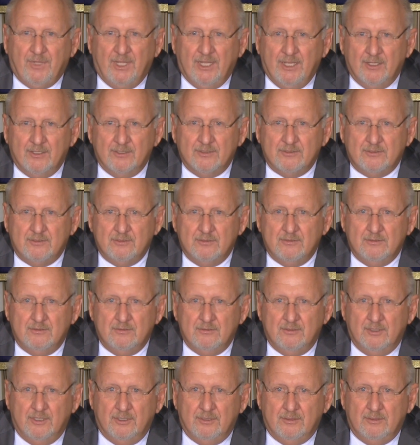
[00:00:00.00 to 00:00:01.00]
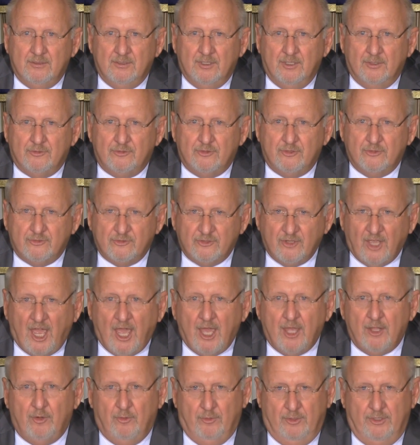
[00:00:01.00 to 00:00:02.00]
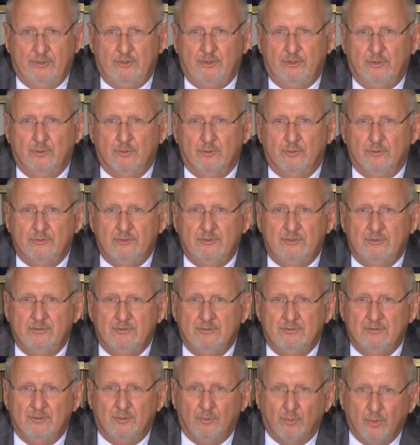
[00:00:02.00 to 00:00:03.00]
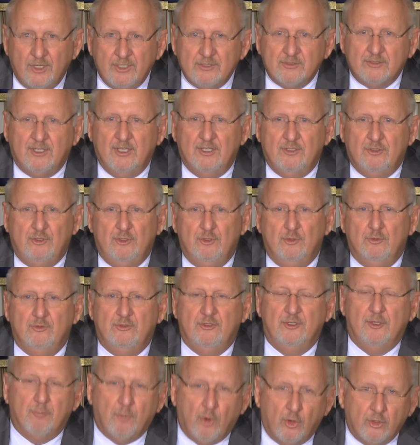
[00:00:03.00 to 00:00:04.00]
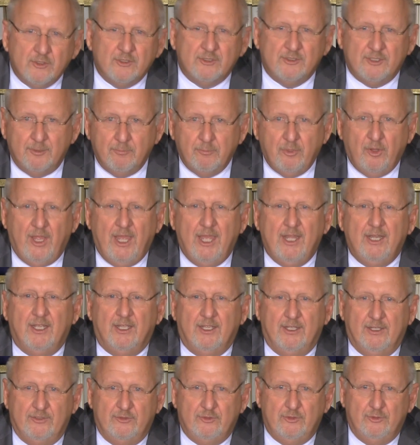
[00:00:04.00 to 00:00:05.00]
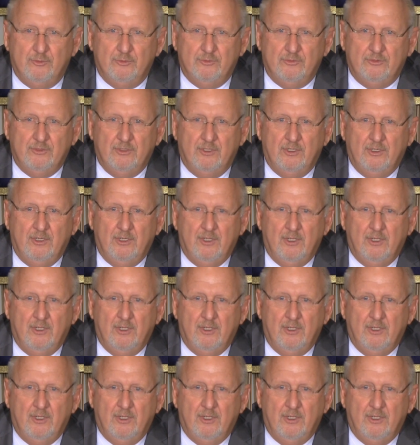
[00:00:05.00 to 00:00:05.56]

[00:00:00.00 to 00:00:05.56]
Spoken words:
is the societal issues, the risk issues, the emergency planning issues,